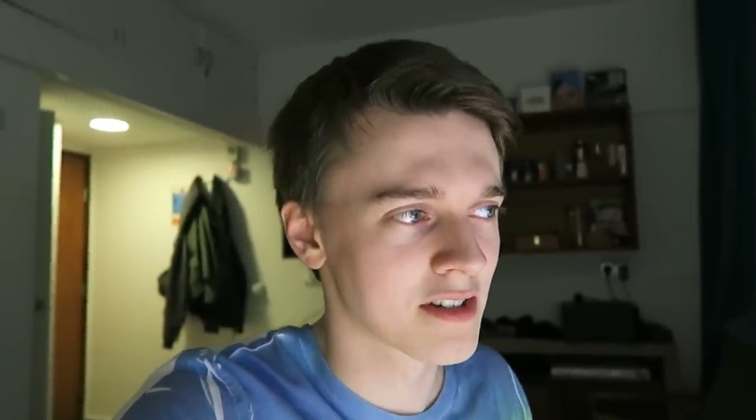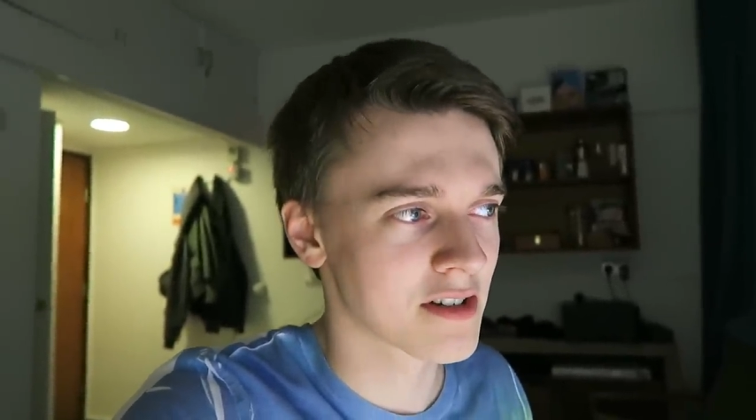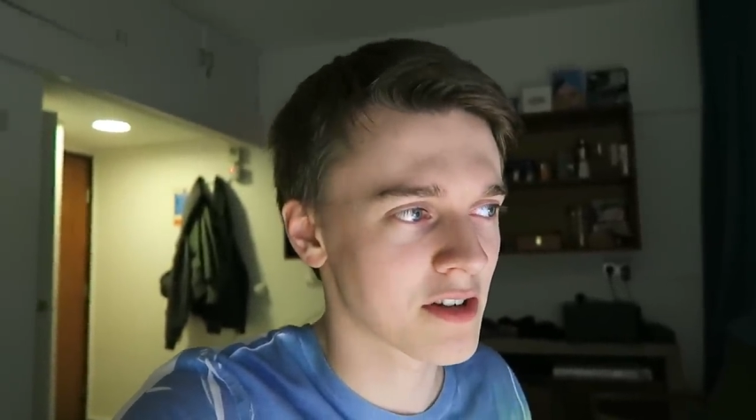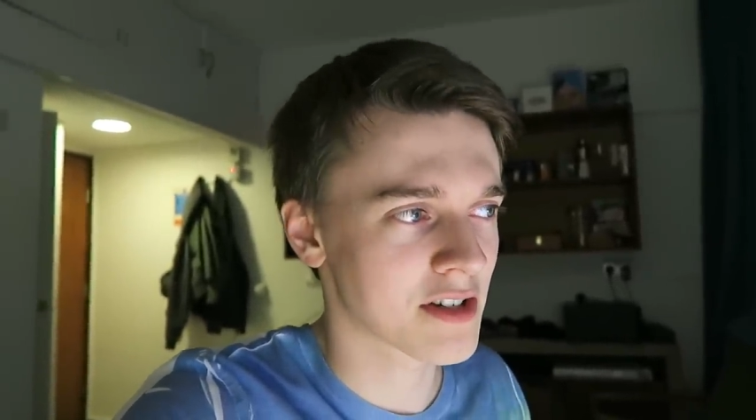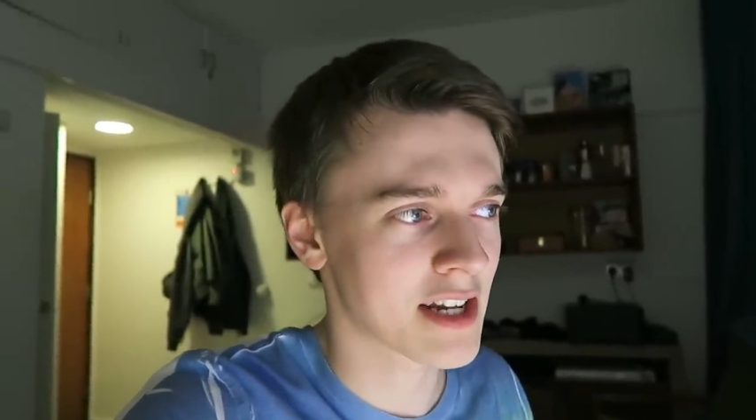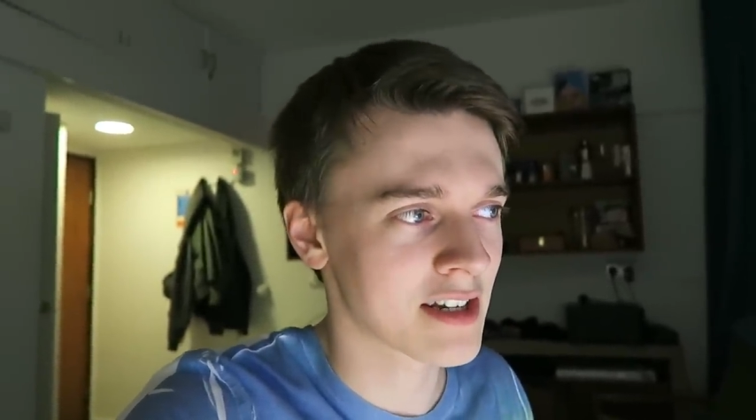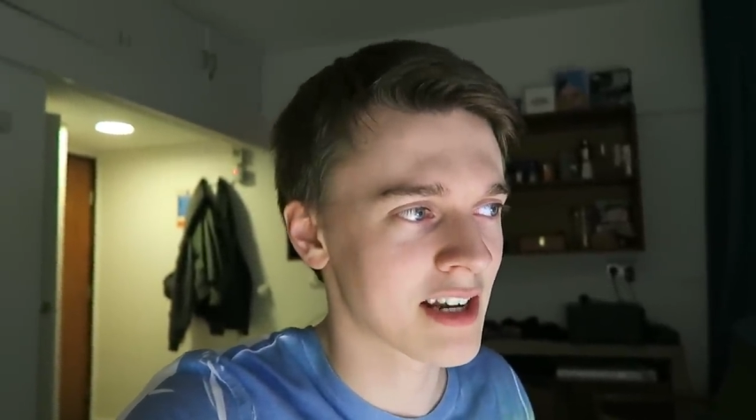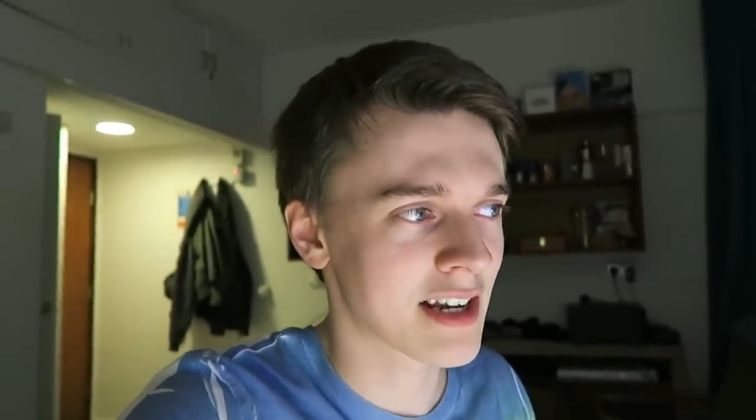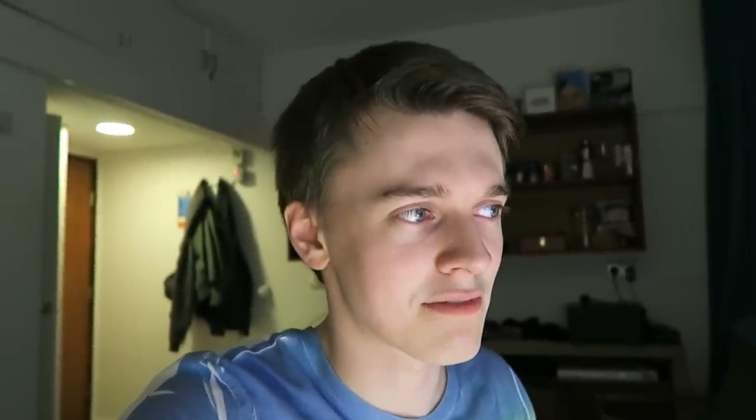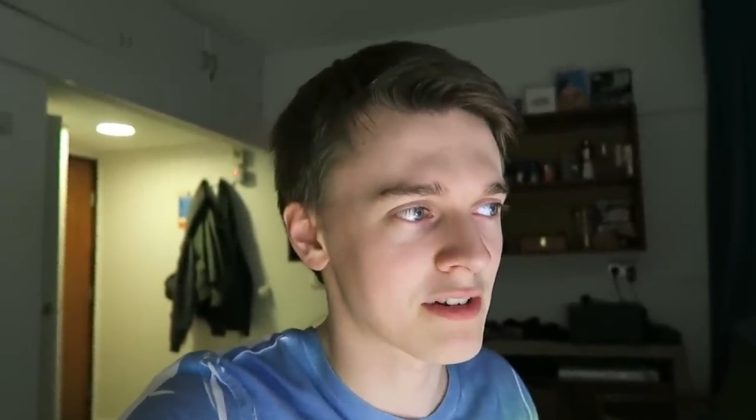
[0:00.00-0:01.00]
So year 10
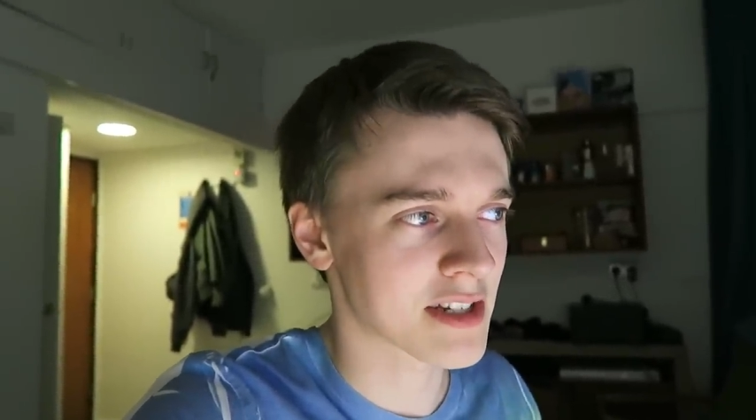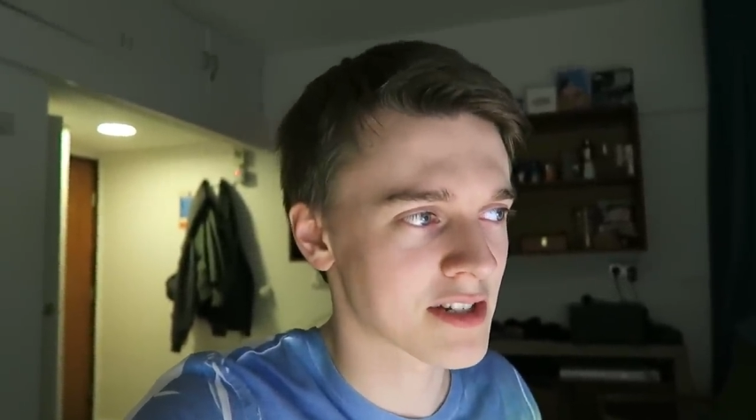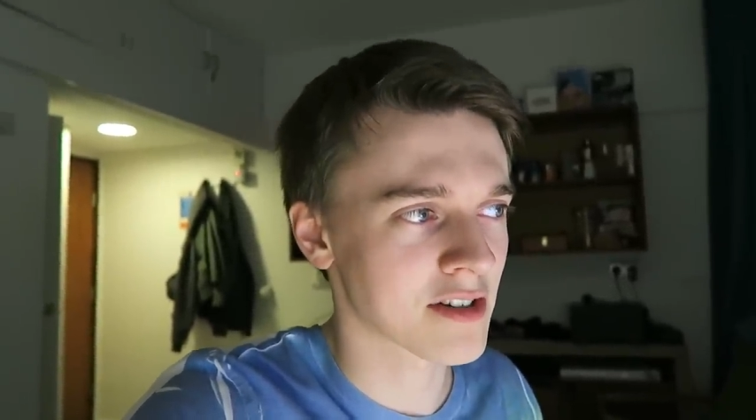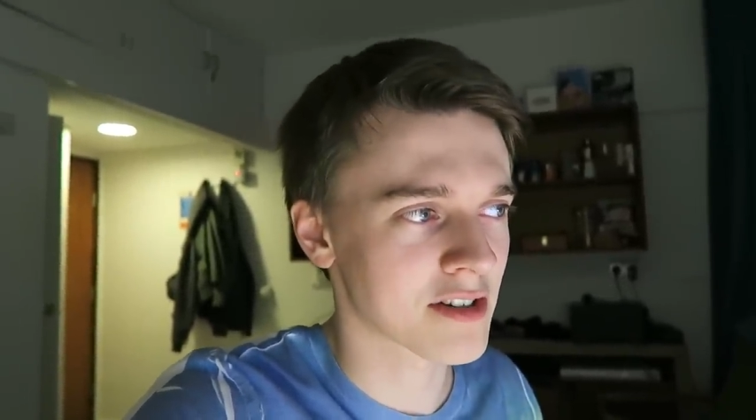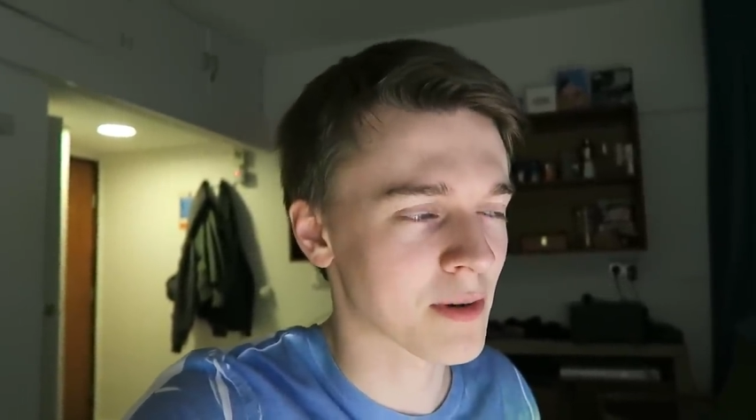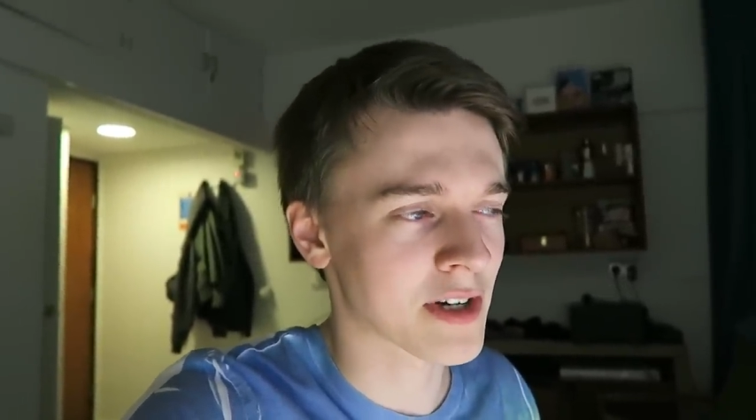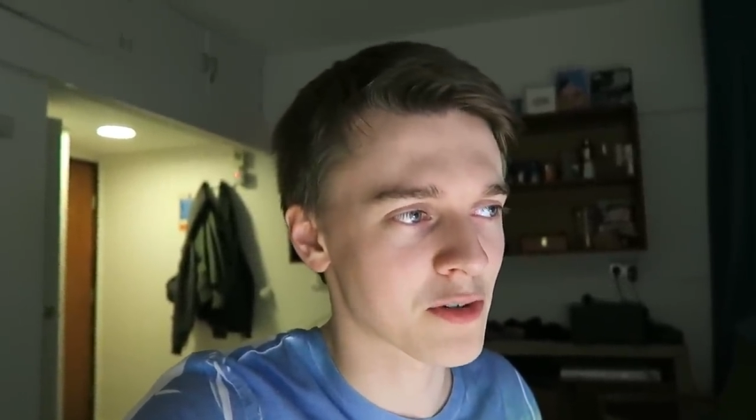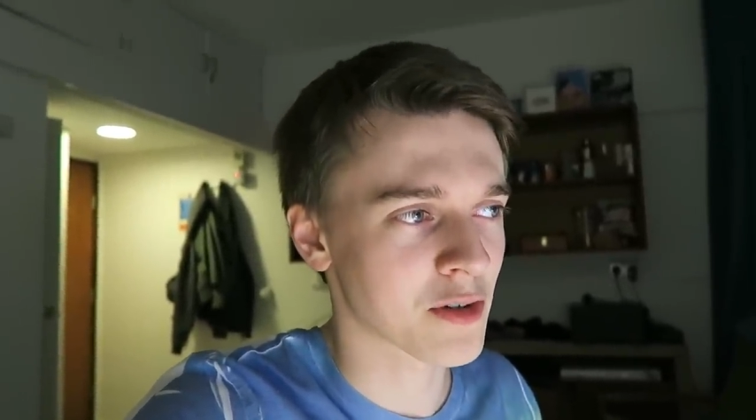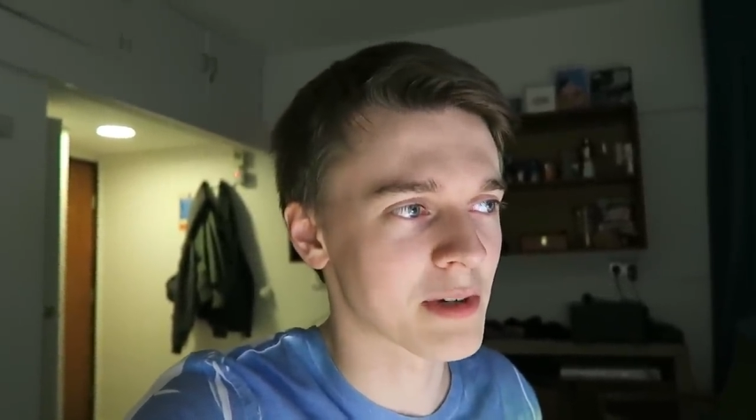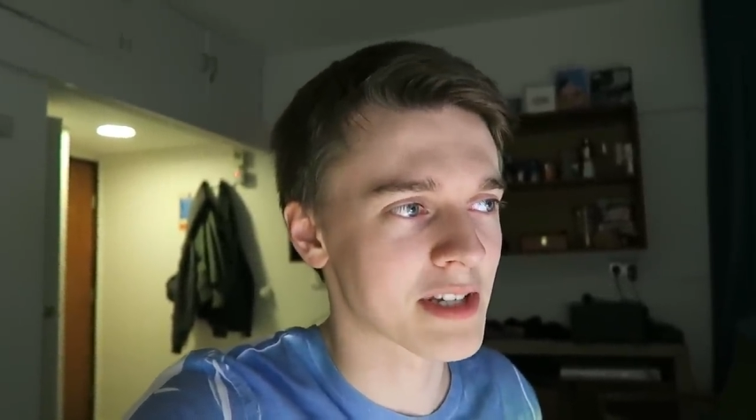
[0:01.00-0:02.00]
and 11, I started to
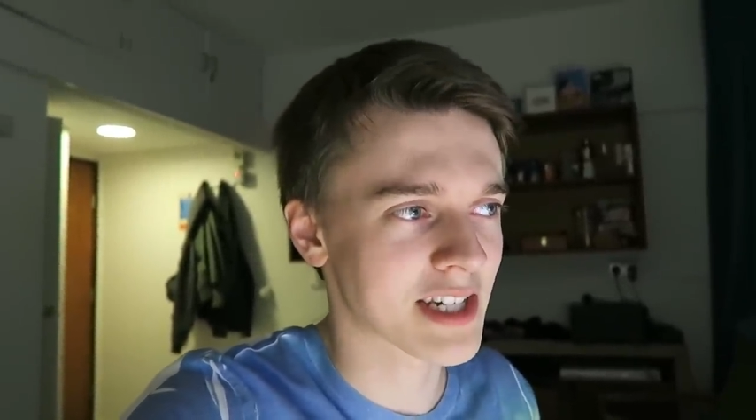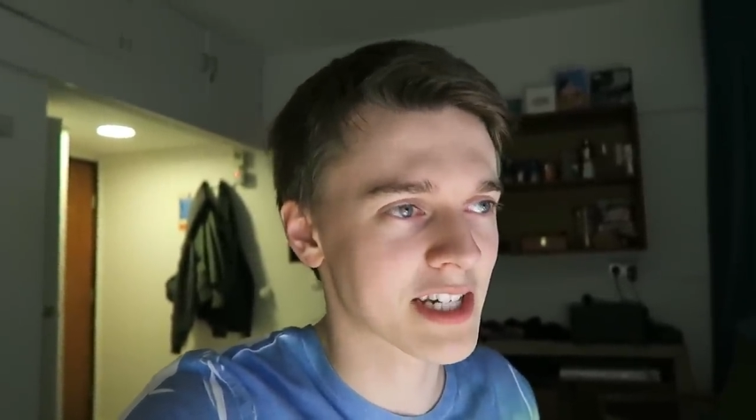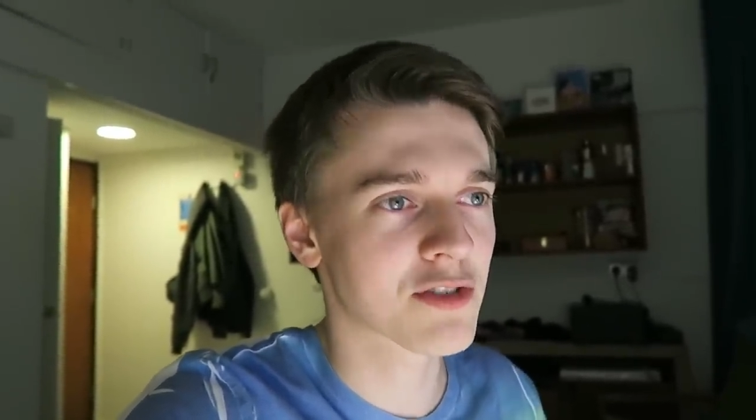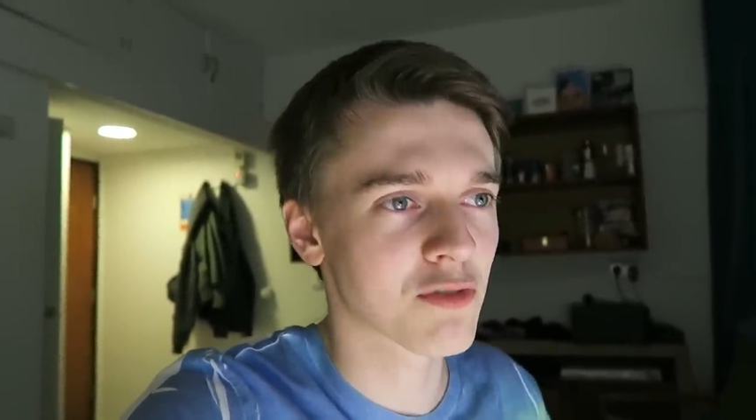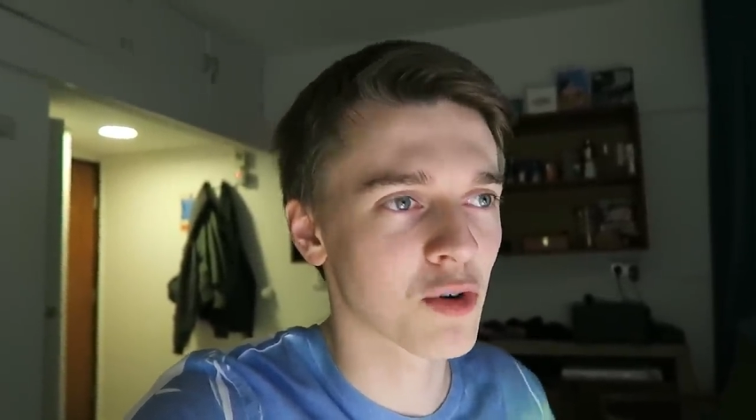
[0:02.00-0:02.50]
enjoy a bit. Sixth